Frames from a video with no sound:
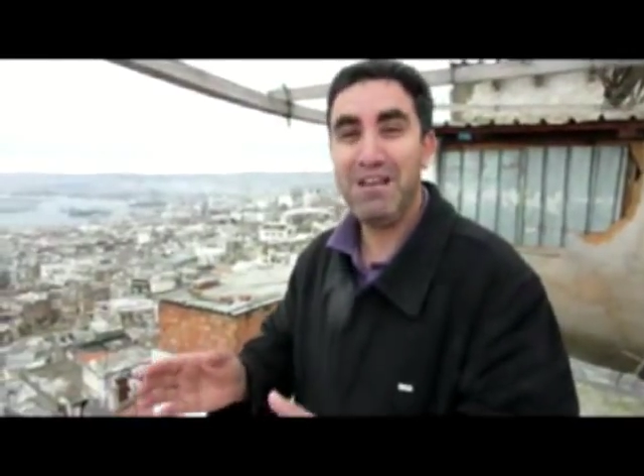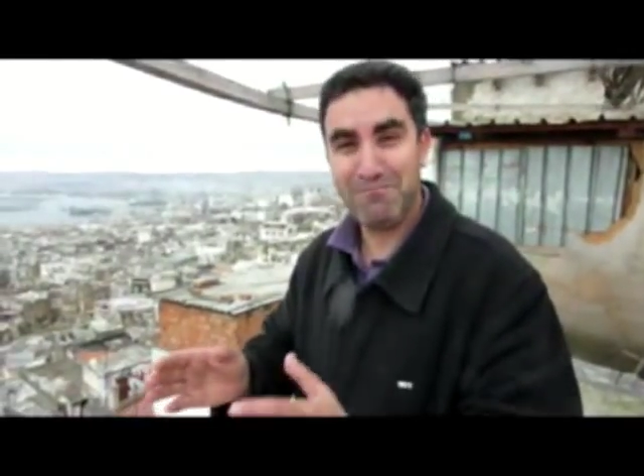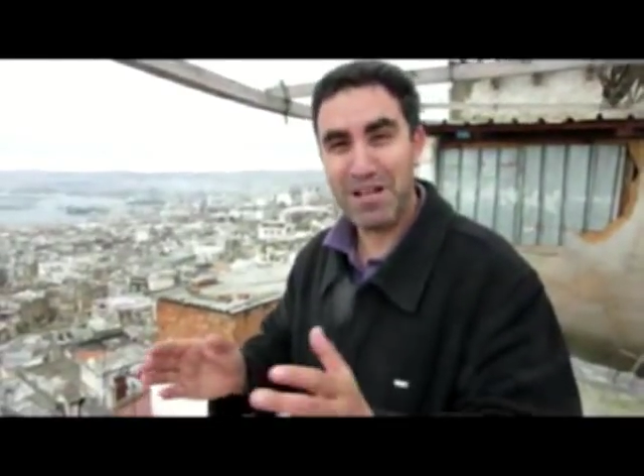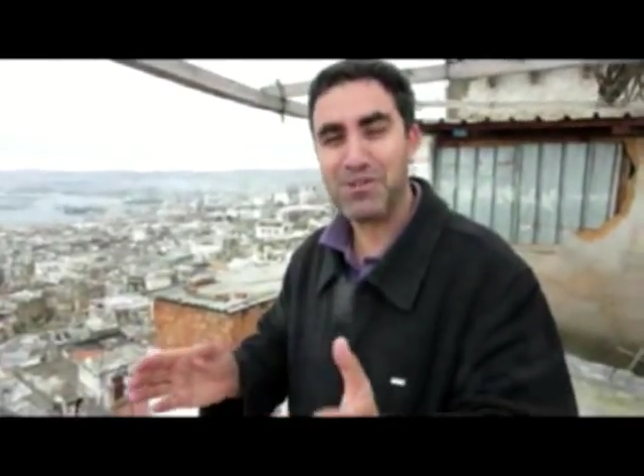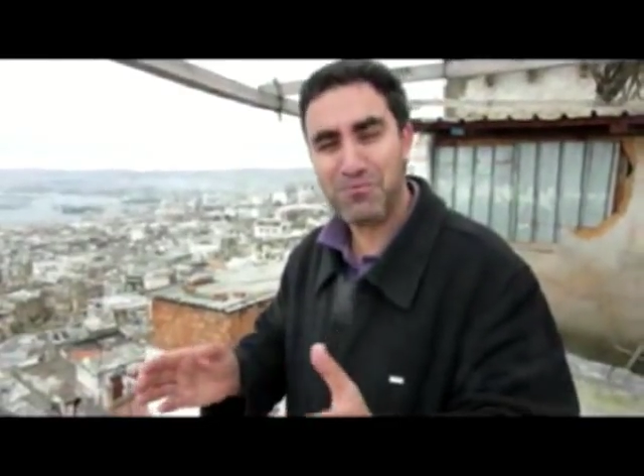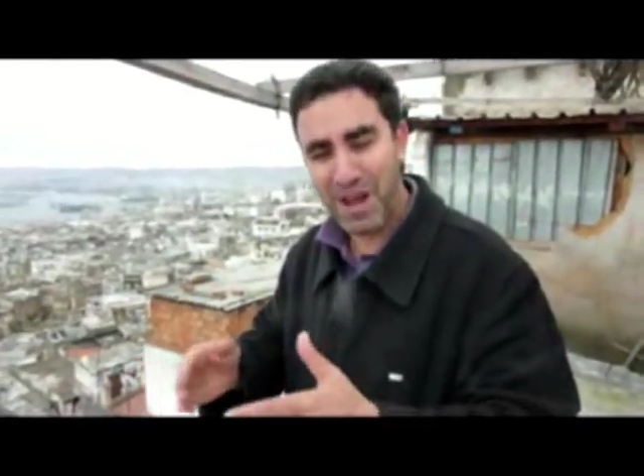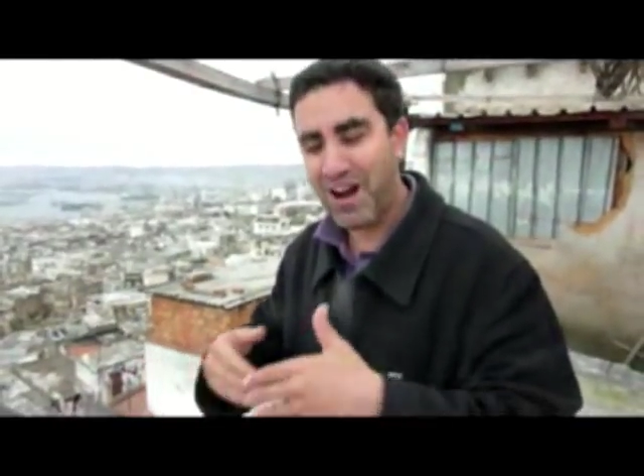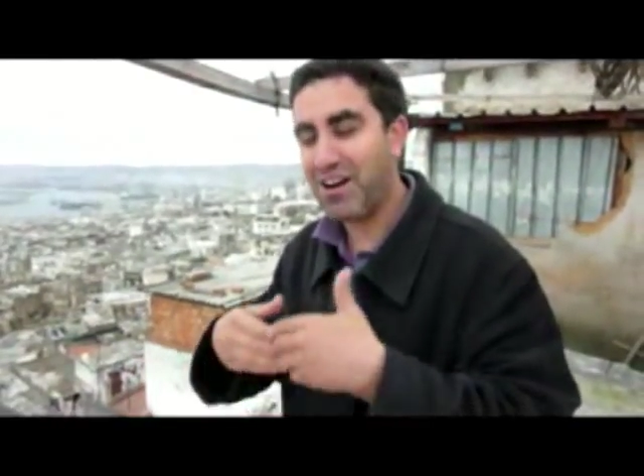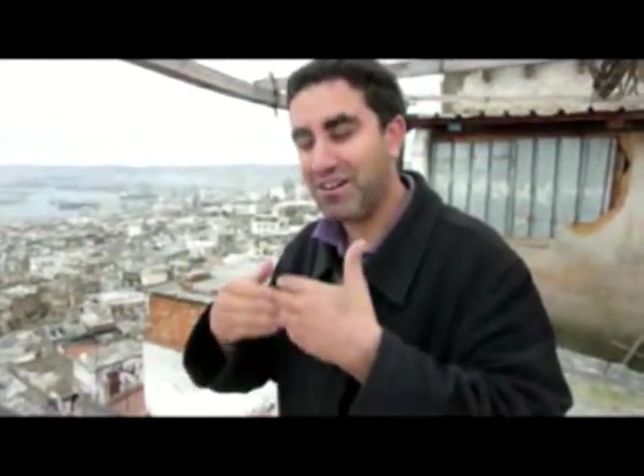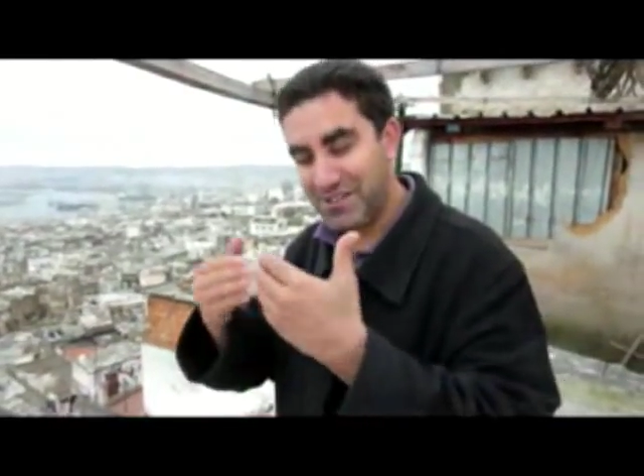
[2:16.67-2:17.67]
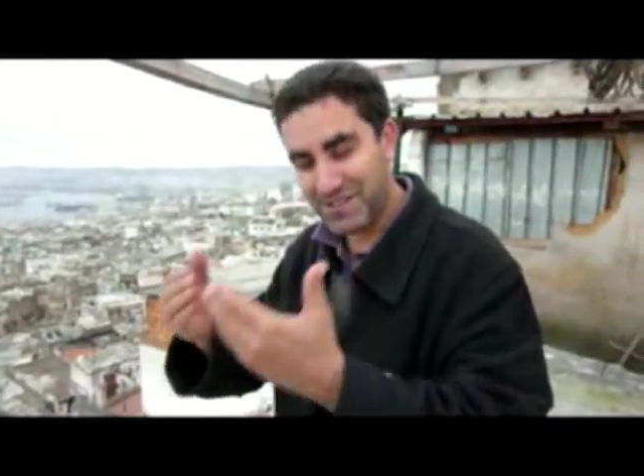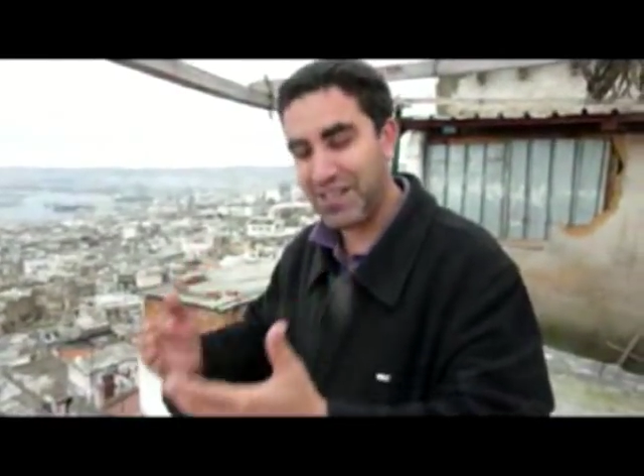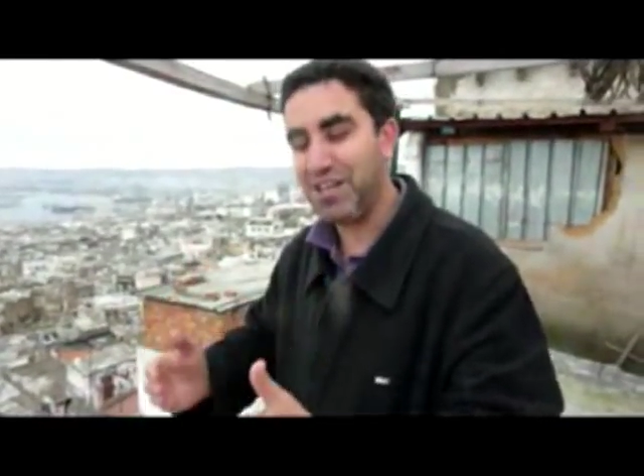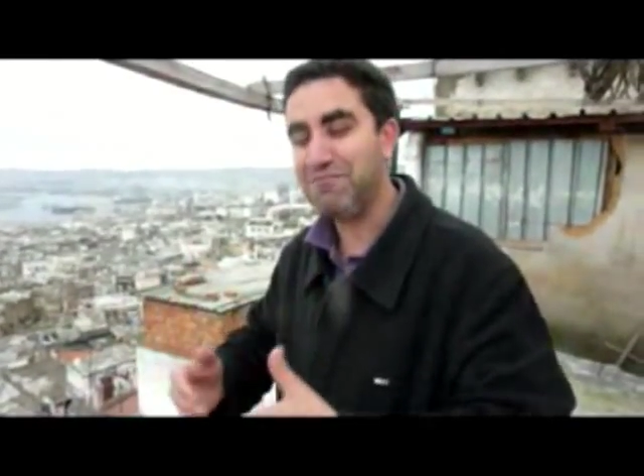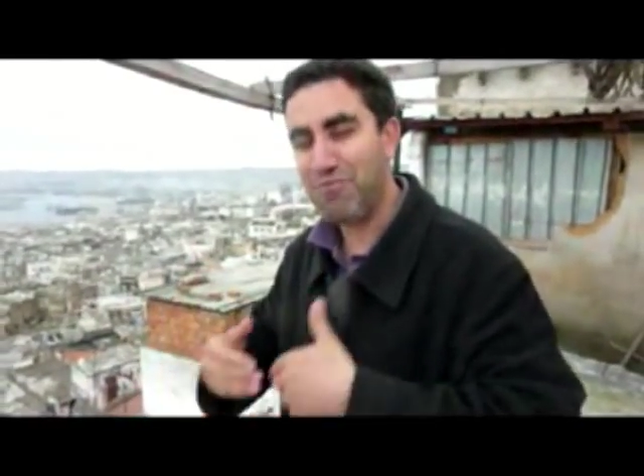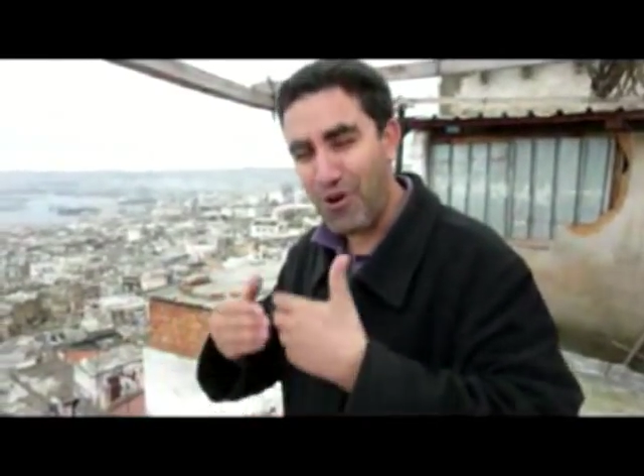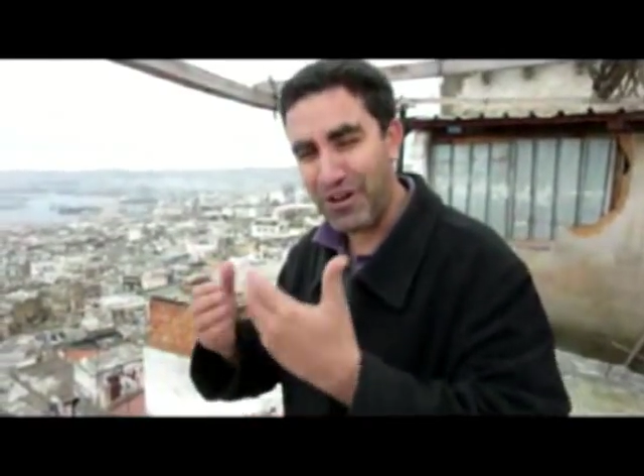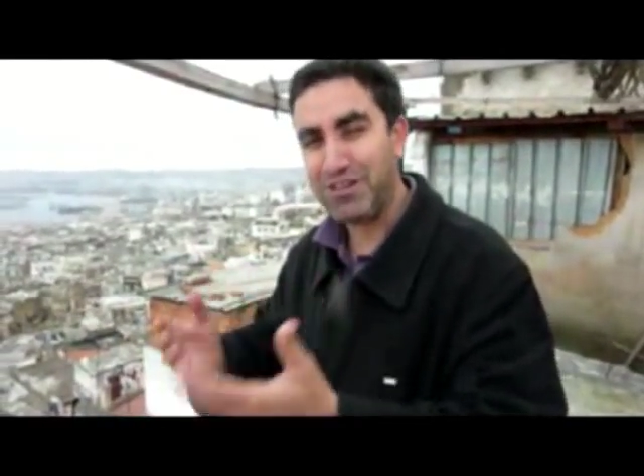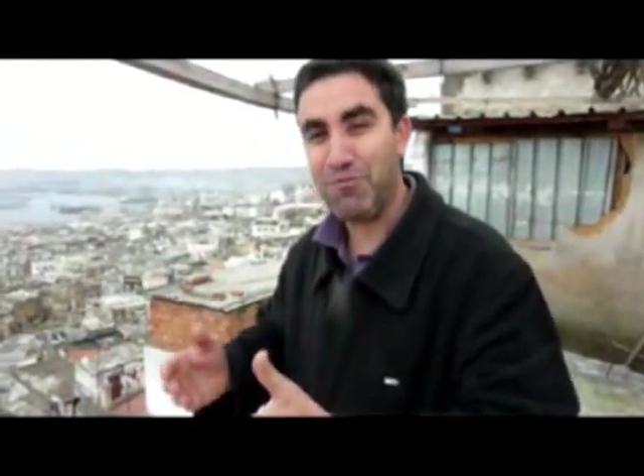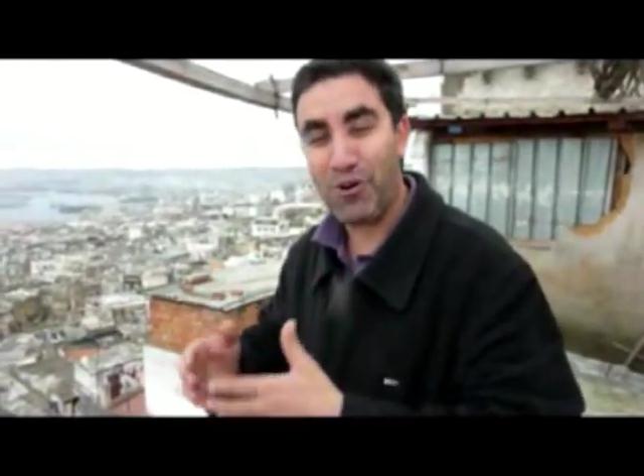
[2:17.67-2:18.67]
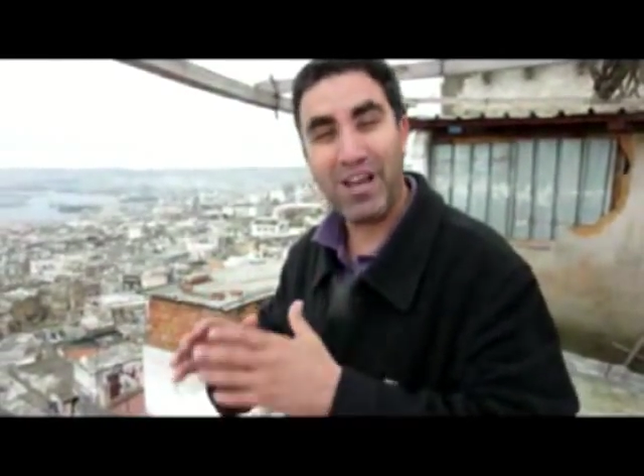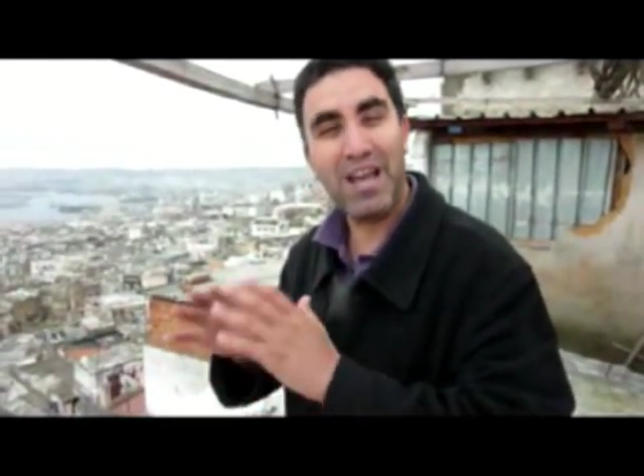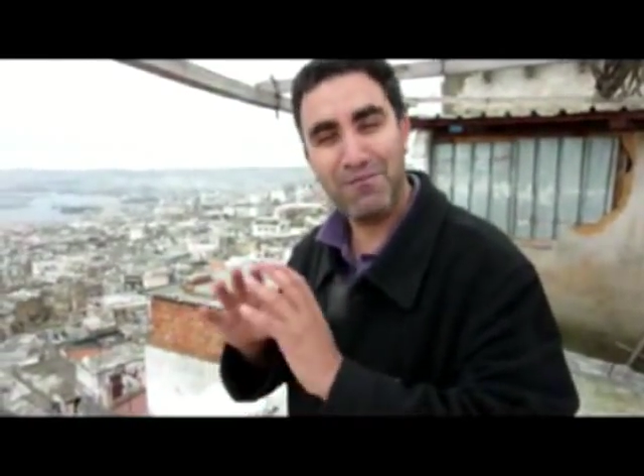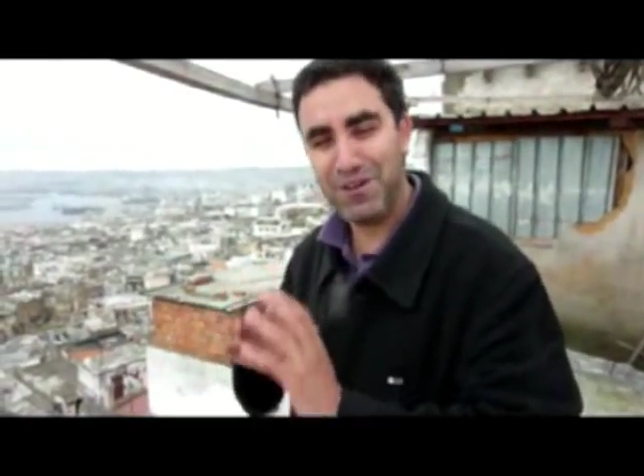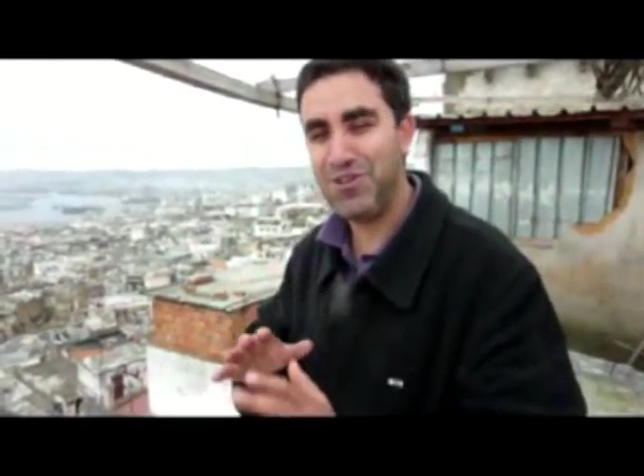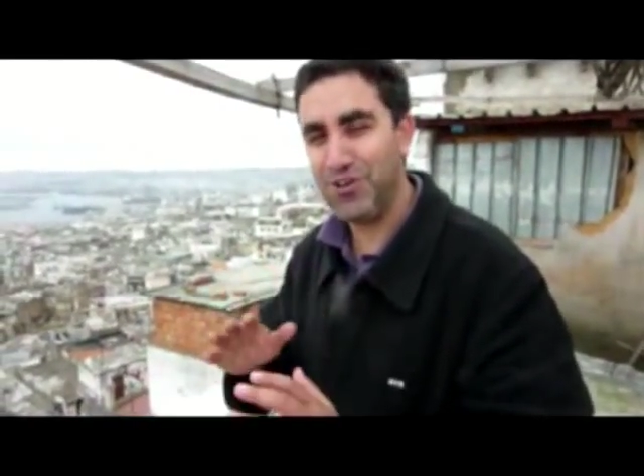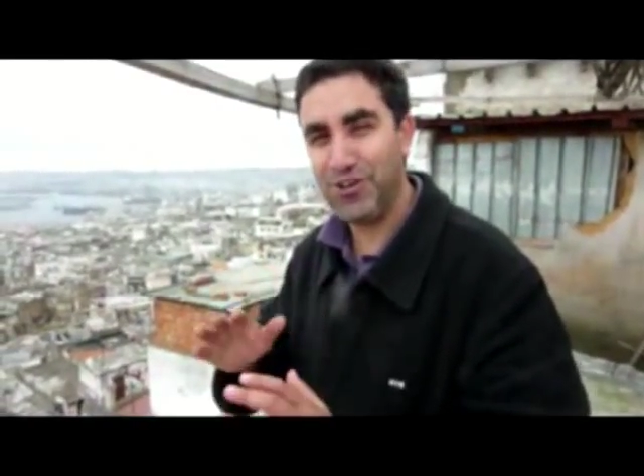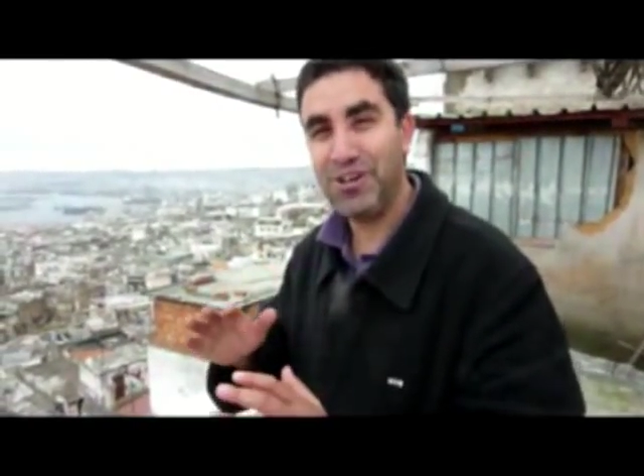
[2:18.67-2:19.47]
but we are seeing more and more. Every year,